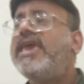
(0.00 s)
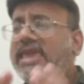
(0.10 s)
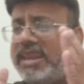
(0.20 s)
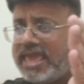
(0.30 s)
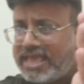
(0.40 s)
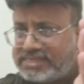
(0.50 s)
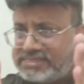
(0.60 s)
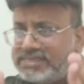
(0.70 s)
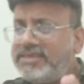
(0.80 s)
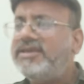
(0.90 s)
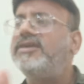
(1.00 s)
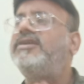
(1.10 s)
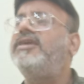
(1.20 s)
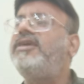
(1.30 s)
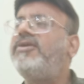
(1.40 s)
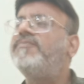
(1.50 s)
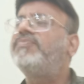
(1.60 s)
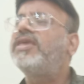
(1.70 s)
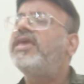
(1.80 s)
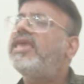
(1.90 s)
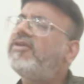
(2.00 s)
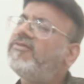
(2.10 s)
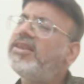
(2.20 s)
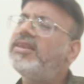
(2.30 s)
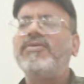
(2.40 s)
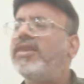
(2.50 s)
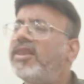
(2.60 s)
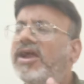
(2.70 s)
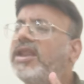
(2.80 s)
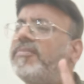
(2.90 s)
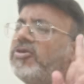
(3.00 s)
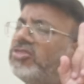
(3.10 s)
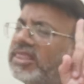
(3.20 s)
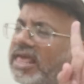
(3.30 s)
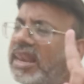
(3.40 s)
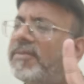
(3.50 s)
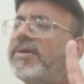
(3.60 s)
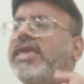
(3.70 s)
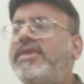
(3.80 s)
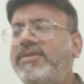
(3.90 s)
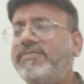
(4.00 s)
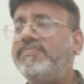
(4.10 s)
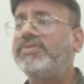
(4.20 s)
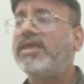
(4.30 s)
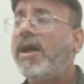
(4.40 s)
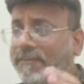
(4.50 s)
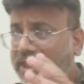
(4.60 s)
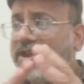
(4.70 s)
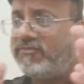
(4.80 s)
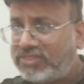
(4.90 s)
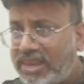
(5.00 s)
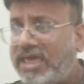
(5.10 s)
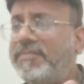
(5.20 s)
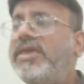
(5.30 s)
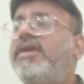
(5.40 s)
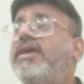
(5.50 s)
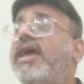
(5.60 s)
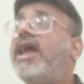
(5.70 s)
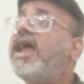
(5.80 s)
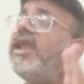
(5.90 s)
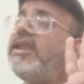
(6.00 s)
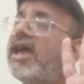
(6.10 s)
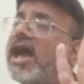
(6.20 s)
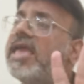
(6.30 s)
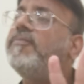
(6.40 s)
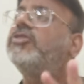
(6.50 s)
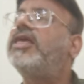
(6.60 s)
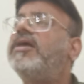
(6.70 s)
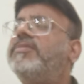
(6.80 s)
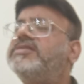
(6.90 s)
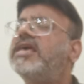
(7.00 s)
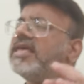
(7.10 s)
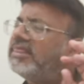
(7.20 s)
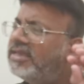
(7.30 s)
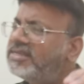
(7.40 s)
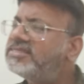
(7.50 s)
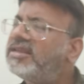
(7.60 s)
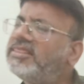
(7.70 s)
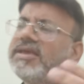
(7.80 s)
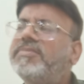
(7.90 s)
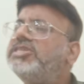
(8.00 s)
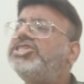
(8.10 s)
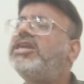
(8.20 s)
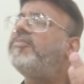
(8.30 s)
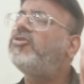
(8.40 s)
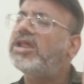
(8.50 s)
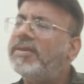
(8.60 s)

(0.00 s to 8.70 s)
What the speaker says: In NCERT, you will learn about thalami, a pair of thalami and hypothalamus. There is nothing mentioned about